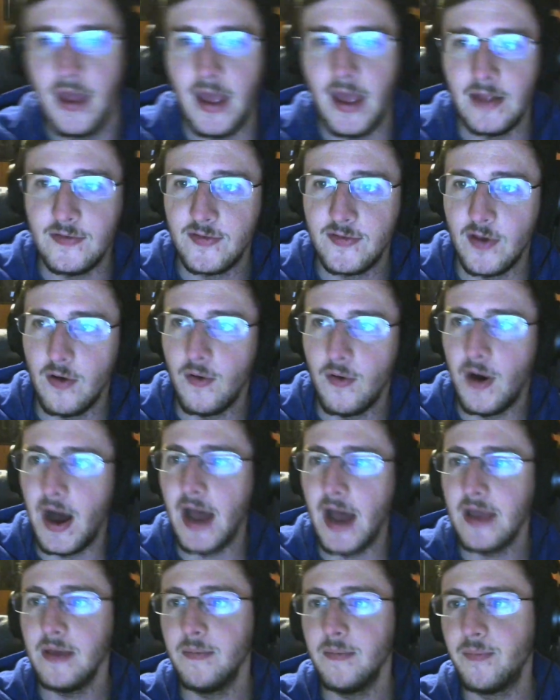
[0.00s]
so
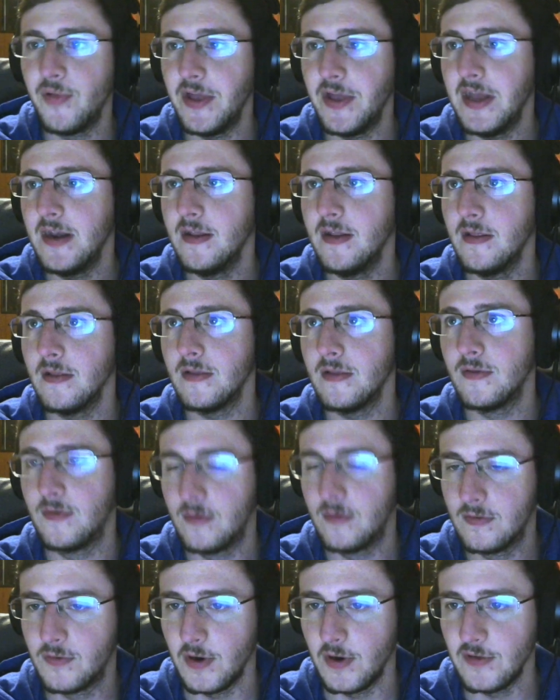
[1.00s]
I played
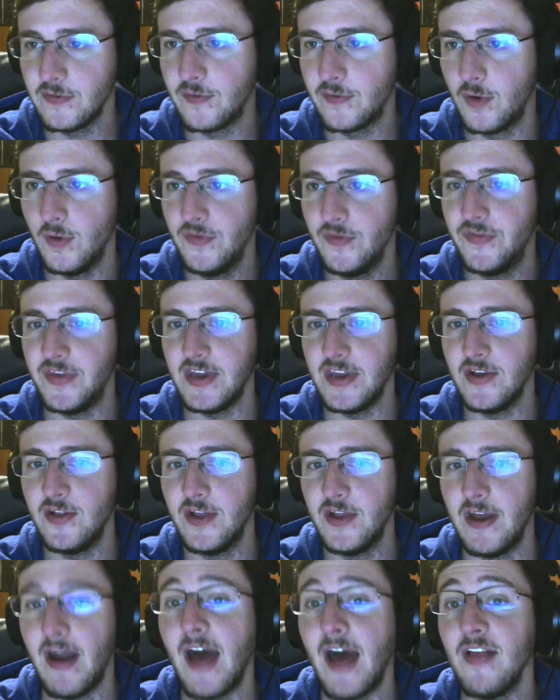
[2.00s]
Trails of Cold Steel,
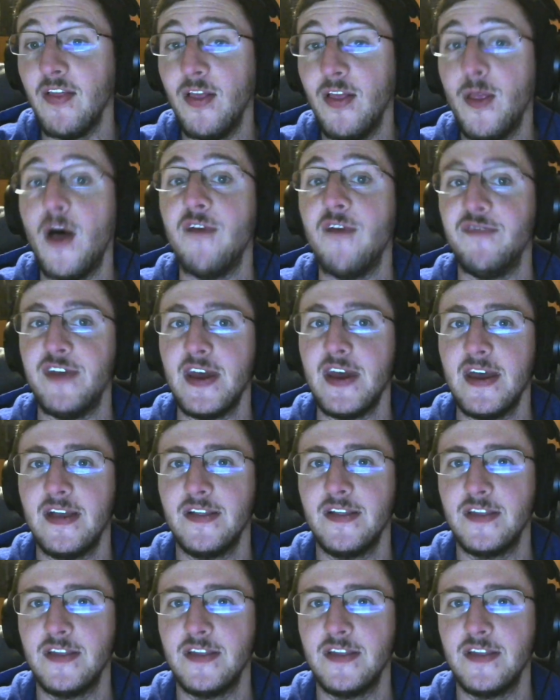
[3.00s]
and I loved it.